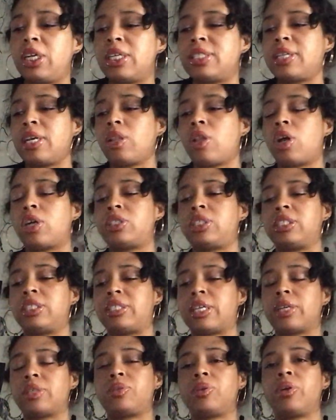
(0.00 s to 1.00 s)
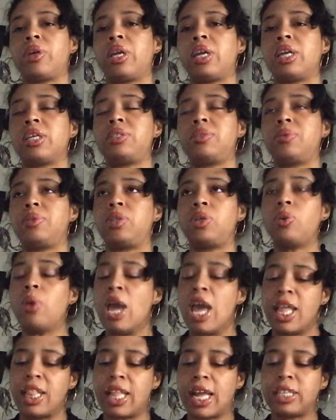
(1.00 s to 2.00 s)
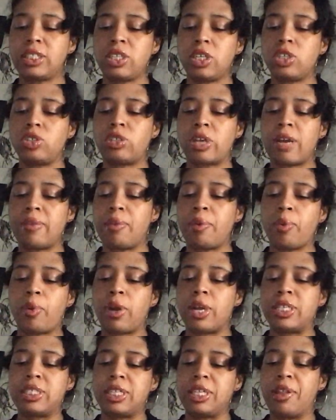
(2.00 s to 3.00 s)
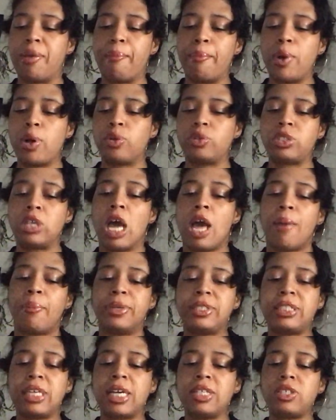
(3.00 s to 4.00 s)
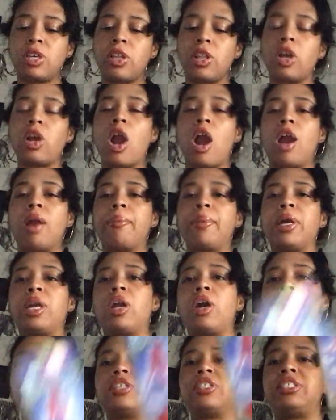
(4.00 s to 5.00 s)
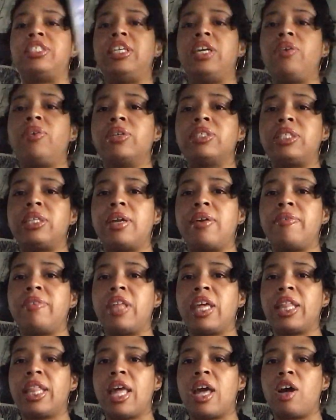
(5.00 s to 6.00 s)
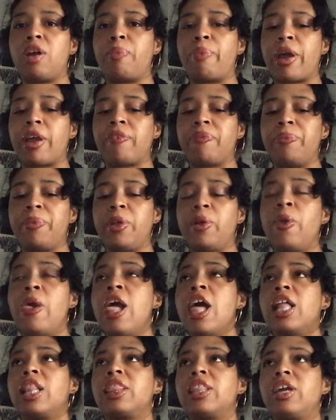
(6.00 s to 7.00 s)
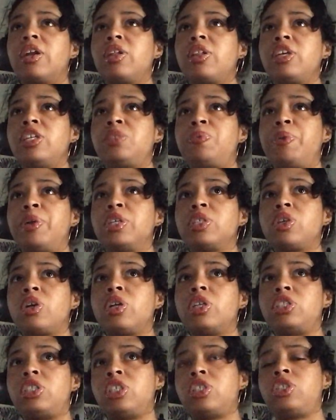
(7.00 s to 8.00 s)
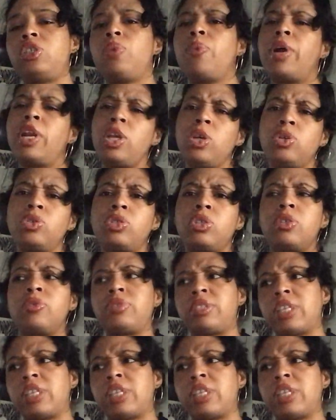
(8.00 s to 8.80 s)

because they lost the sexual connection with you. That's going to drive them crazy the most. Besides all the karma and all the secrets and everything they held back from you, literally spirit's going to sit. You want to use your